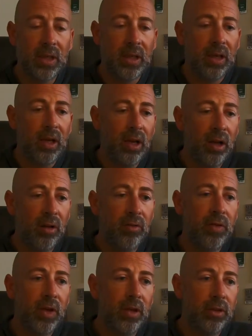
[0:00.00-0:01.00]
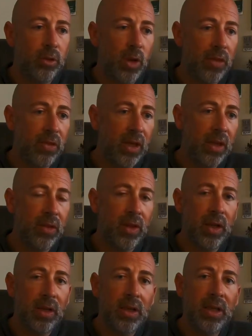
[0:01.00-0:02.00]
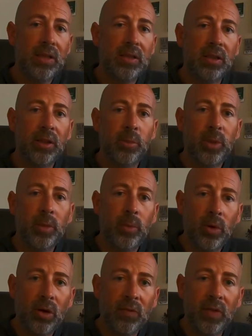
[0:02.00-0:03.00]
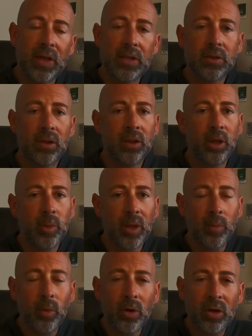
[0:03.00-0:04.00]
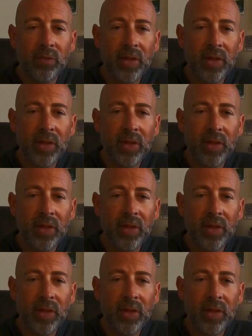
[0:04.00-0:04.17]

of, do I think that it needs a little bit more of this or a little bit more of